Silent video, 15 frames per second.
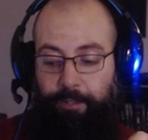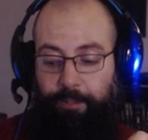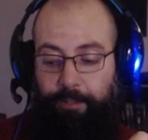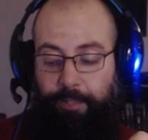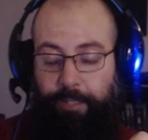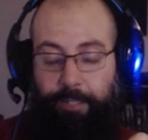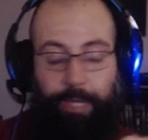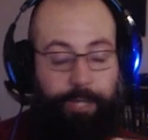
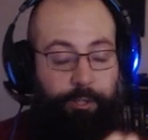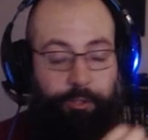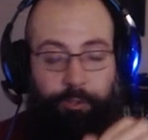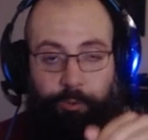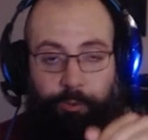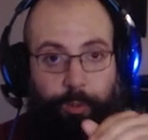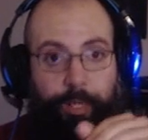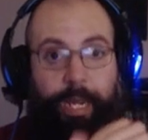Like I don't
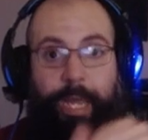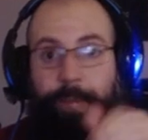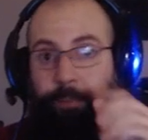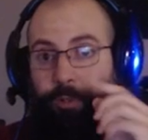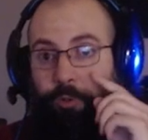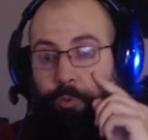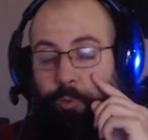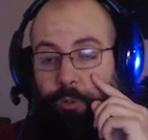know what
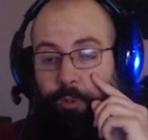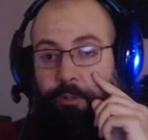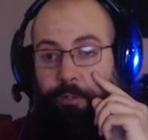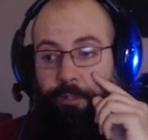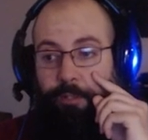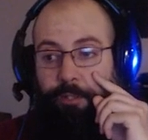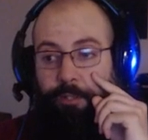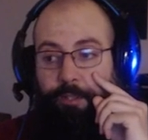happened to
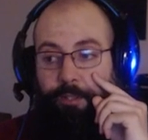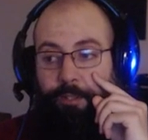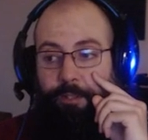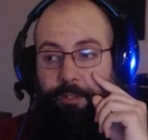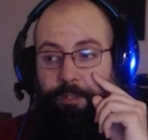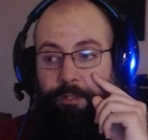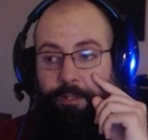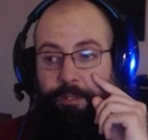
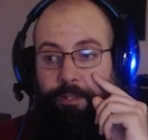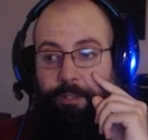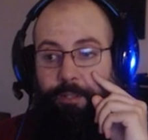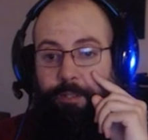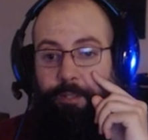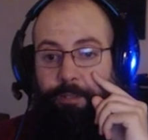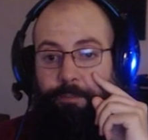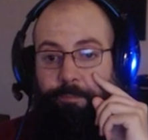
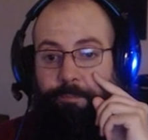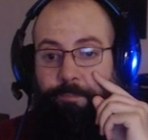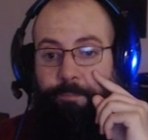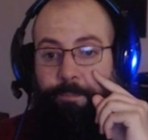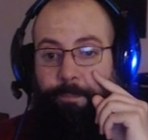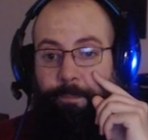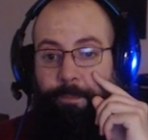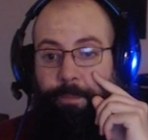her,
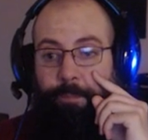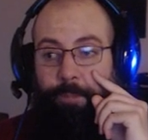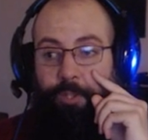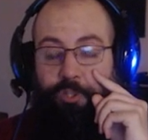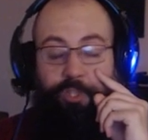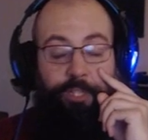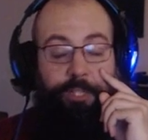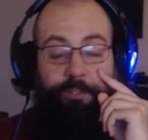
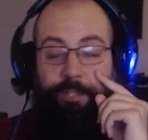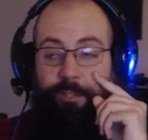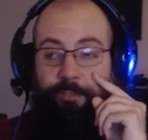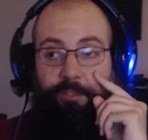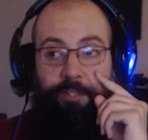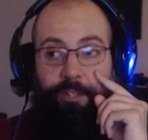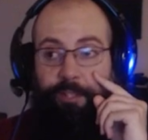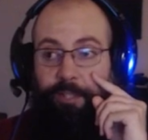but she just got
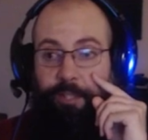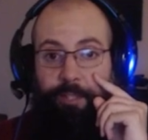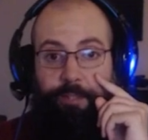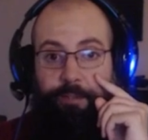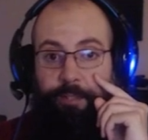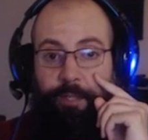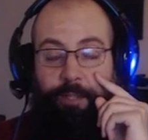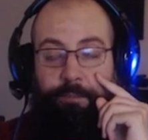sick,
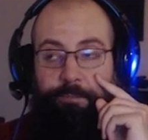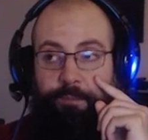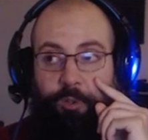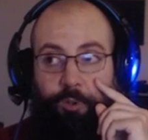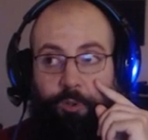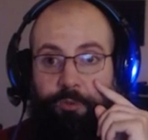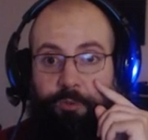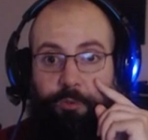and I
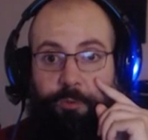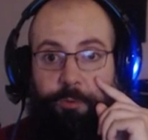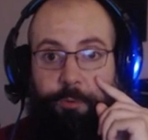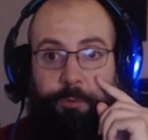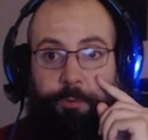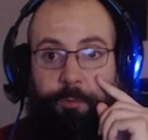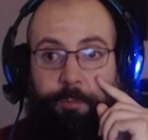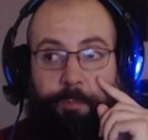took her
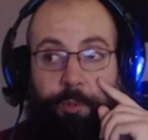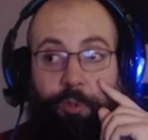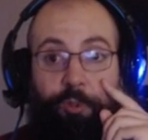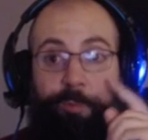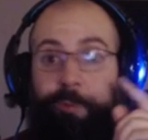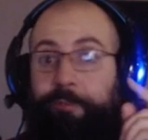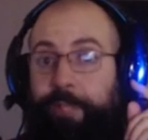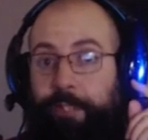to
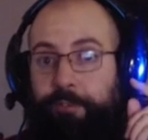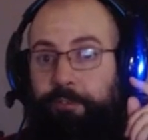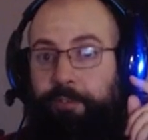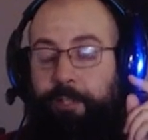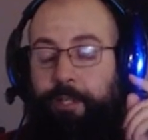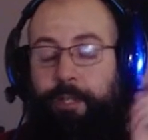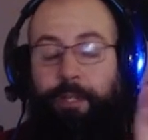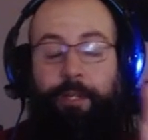multiple vets.
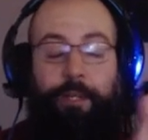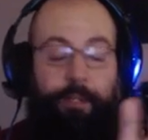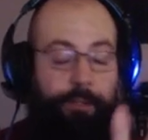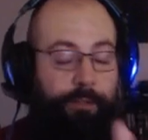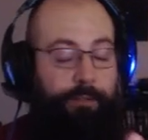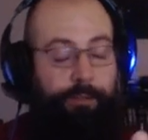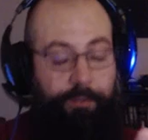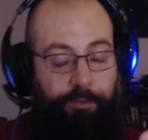
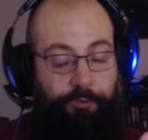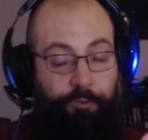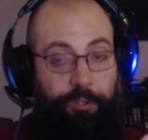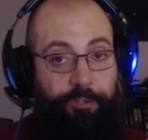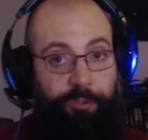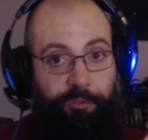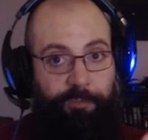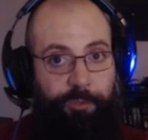The
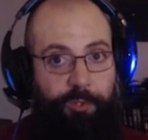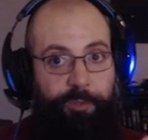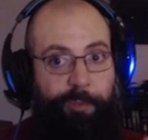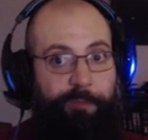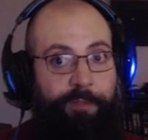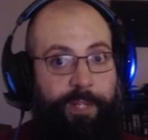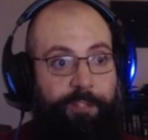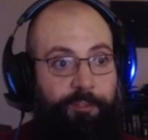reason it was
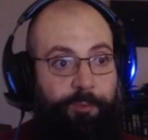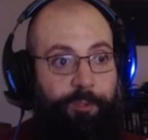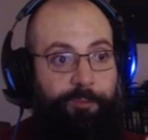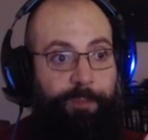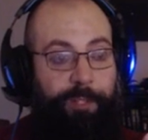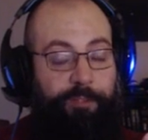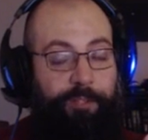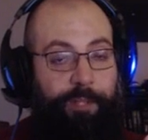multiple vets was
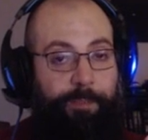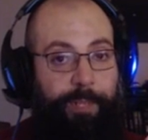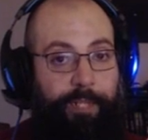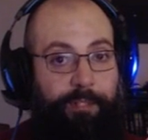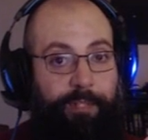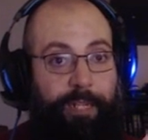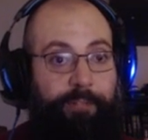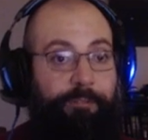because I
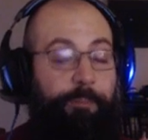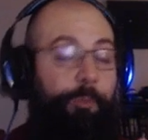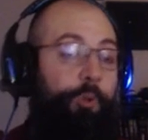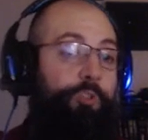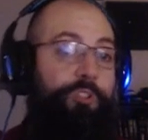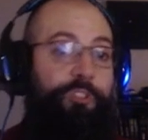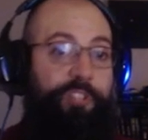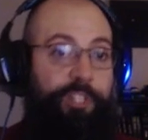made a lot of
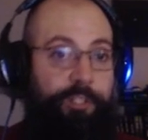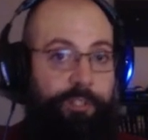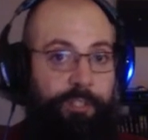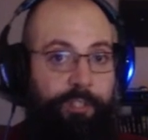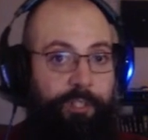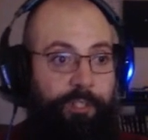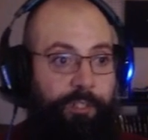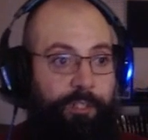emergency
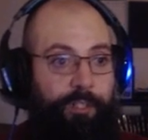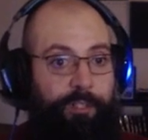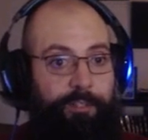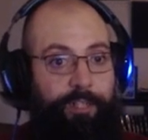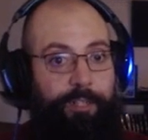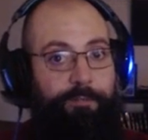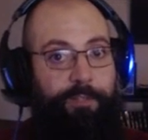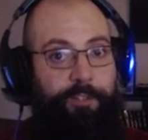
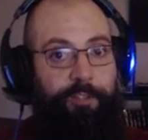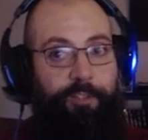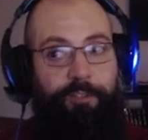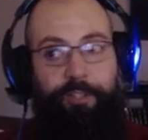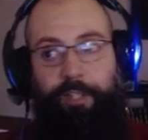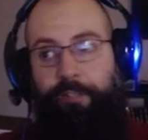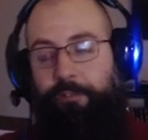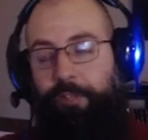night visits,
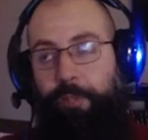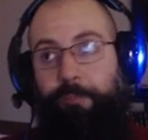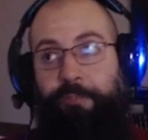and some